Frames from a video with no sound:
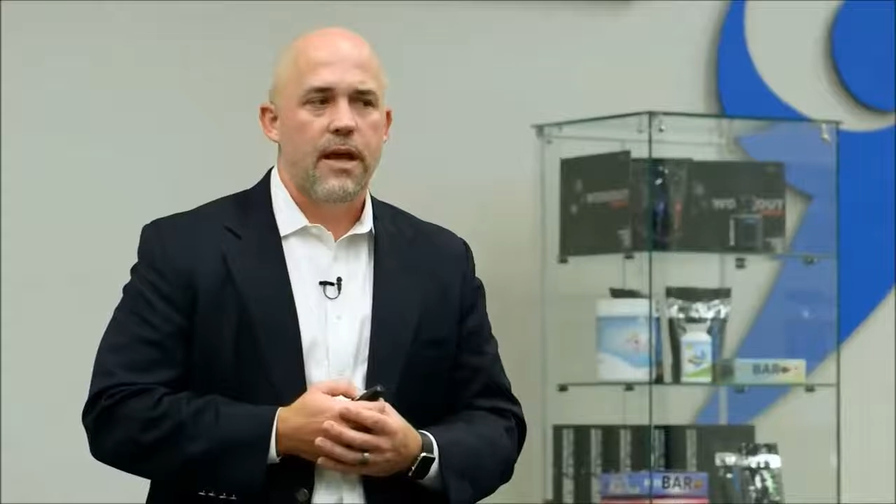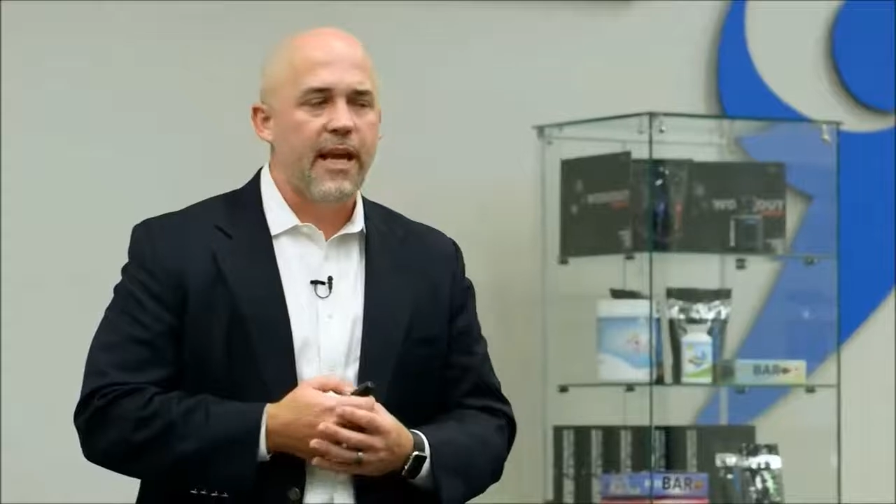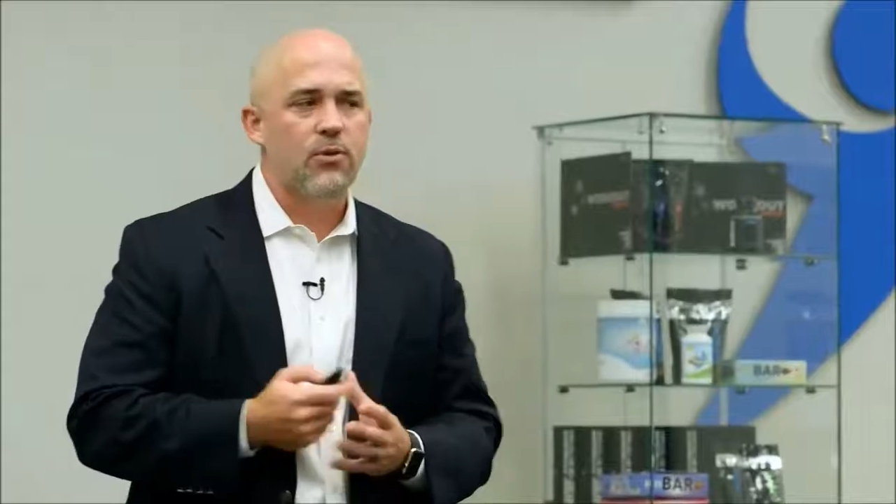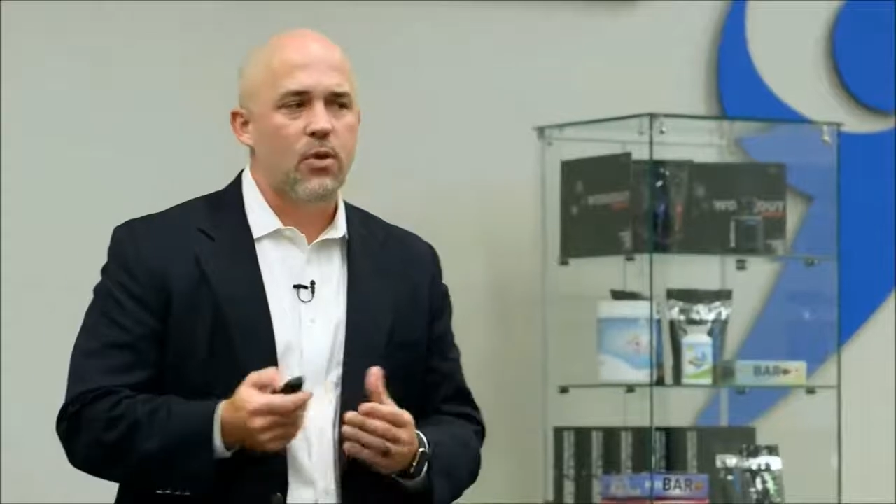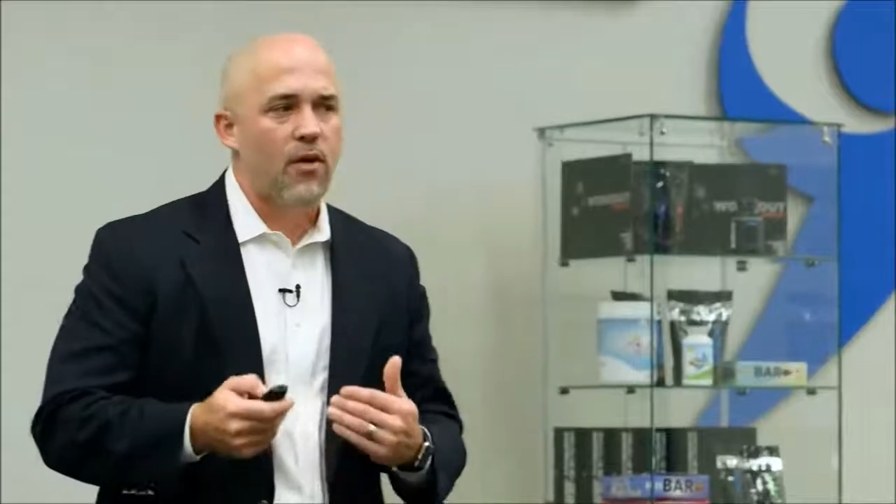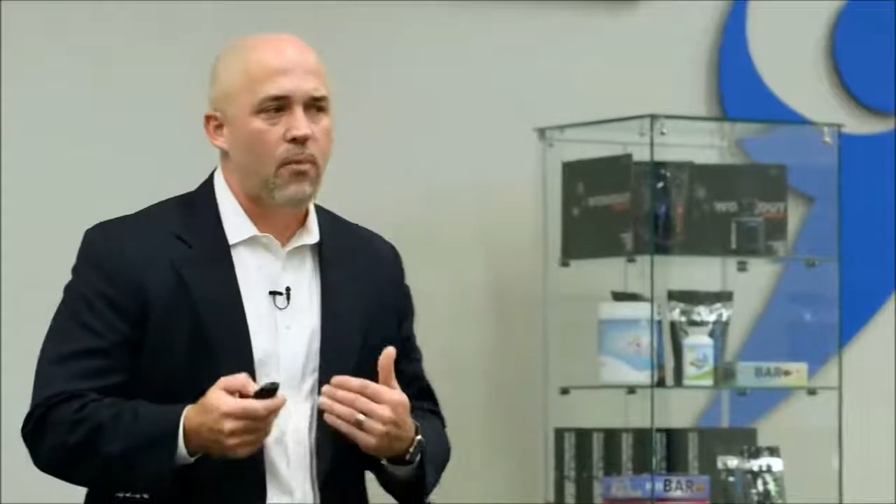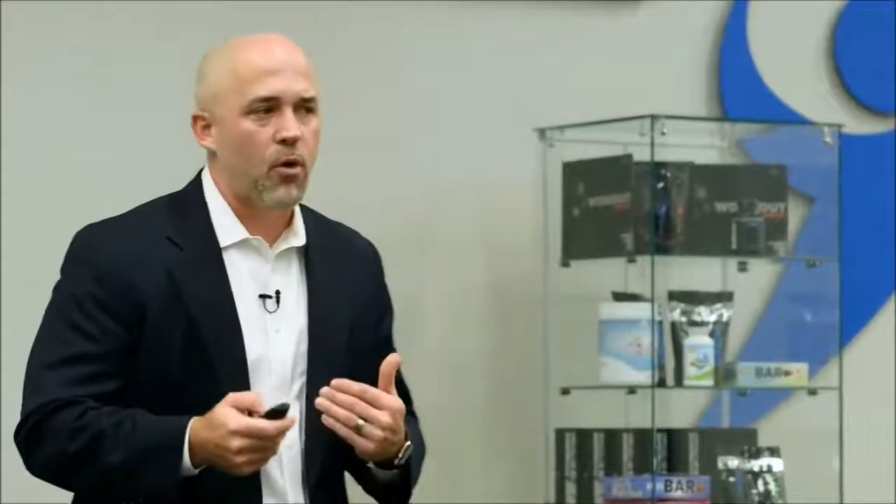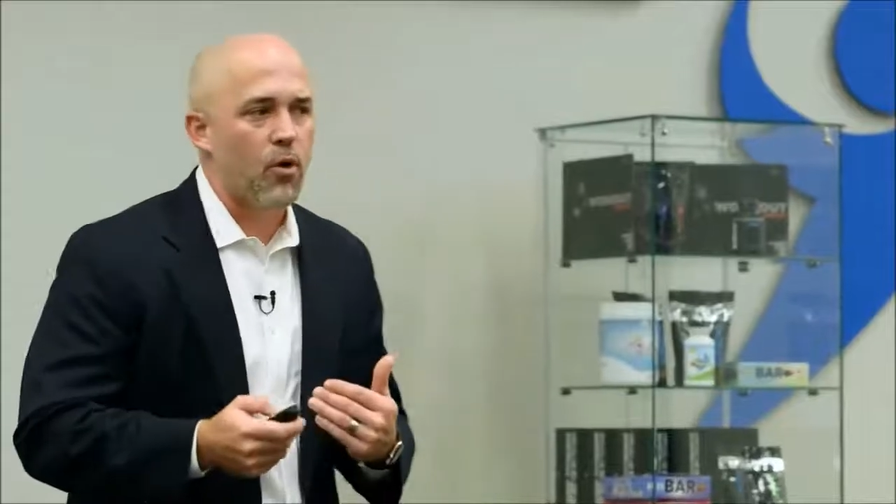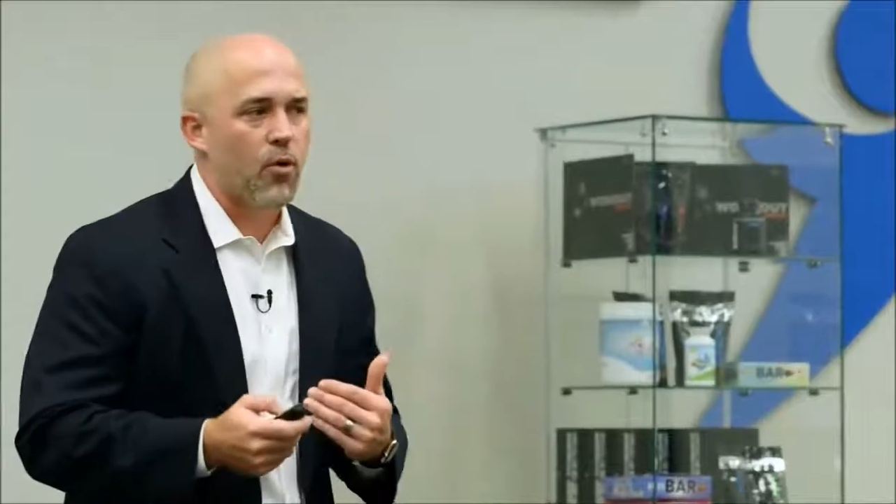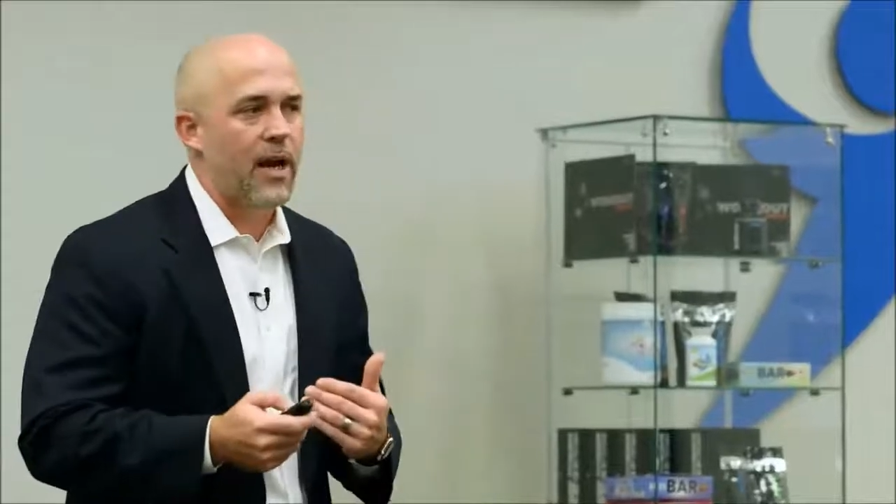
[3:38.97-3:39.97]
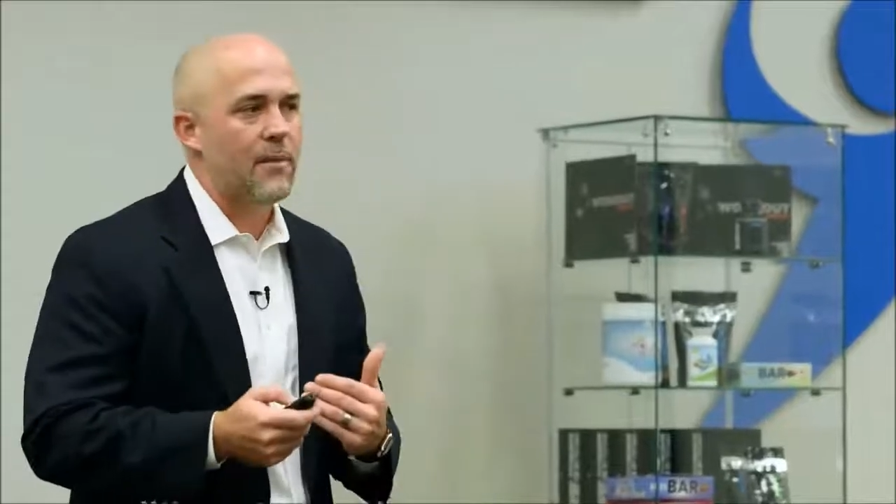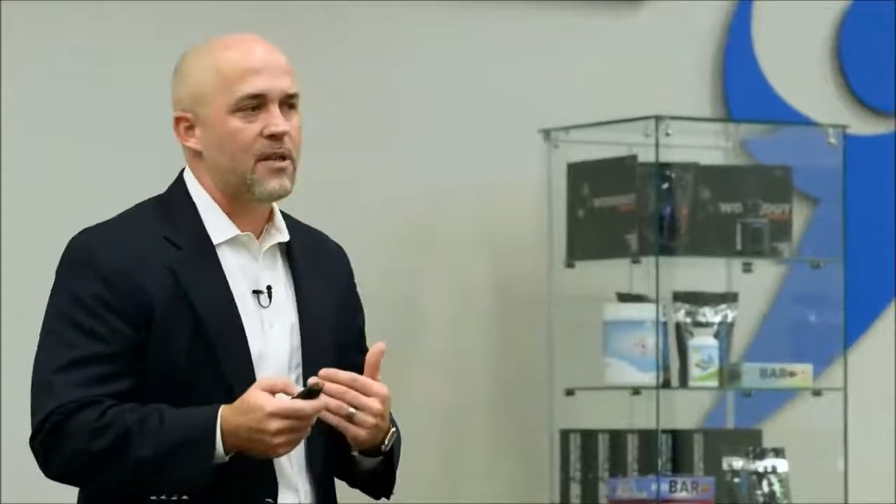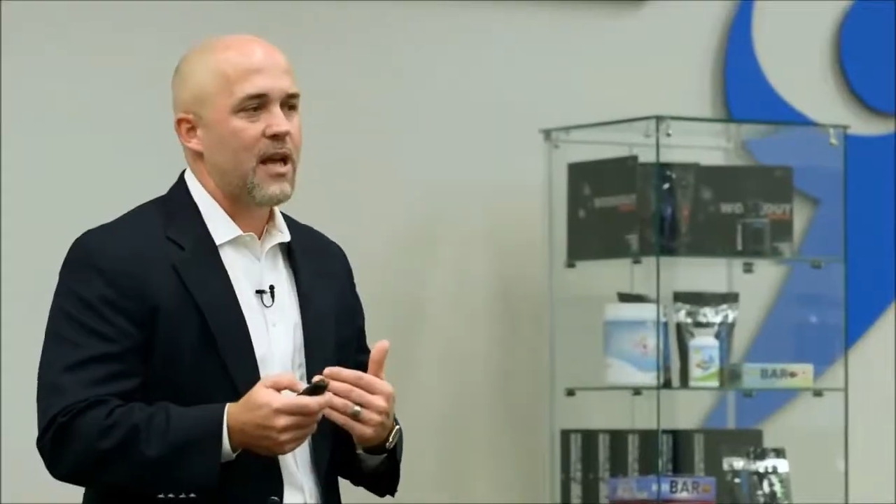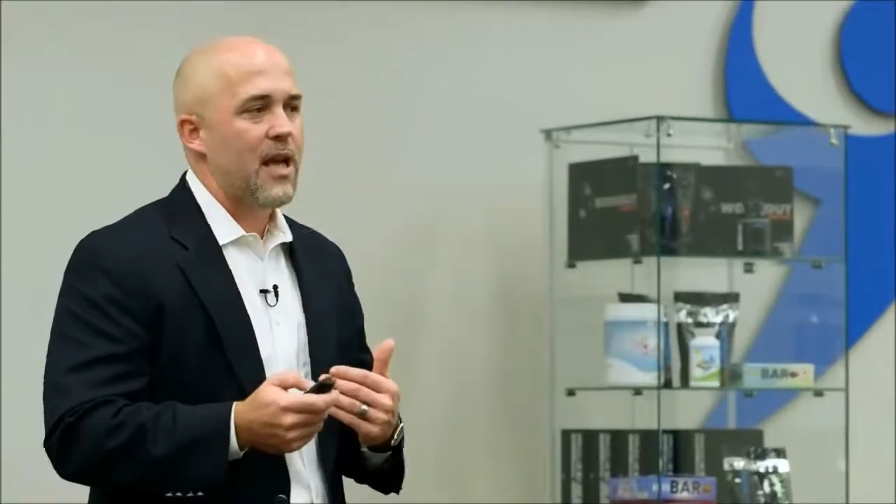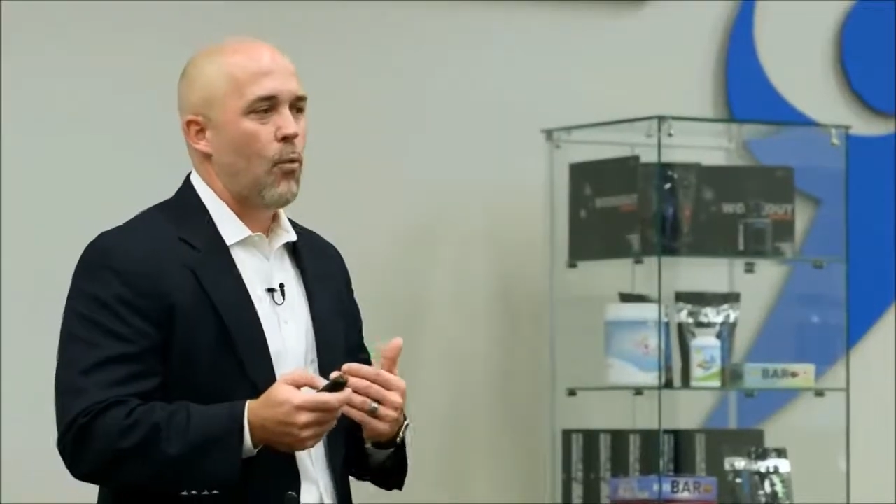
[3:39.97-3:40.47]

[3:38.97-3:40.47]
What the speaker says: Each one of our programs,